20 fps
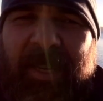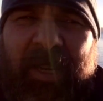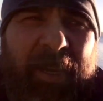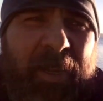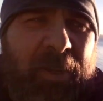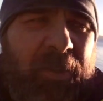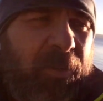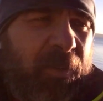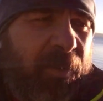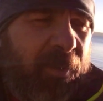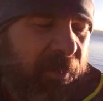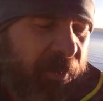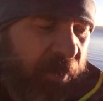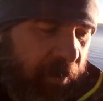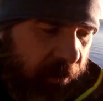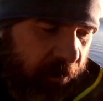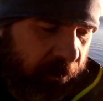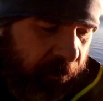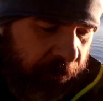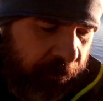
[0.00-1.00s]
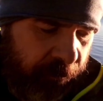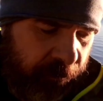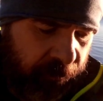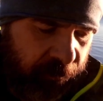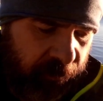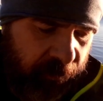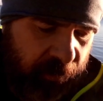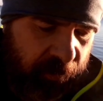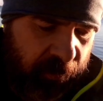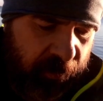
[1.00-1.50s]
gonna go home and
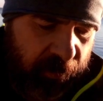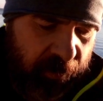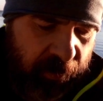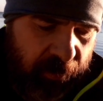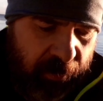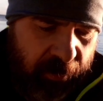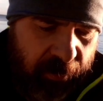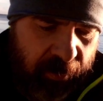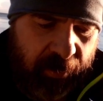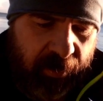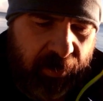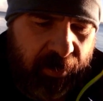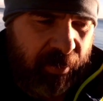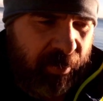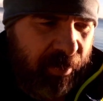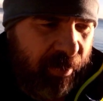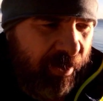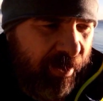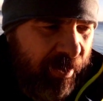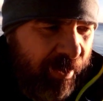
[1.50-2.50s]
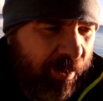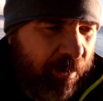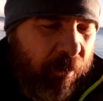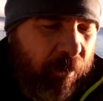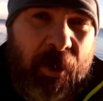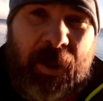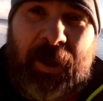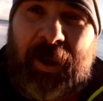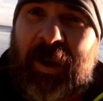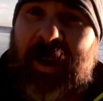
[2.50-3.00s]
come back down later on to
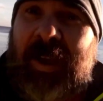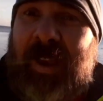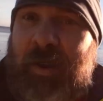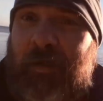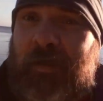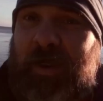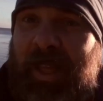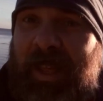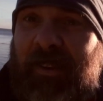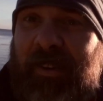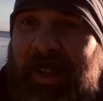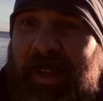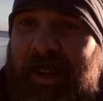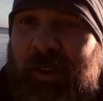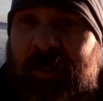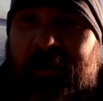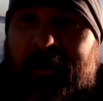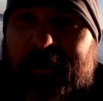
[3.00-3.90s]
do this again, because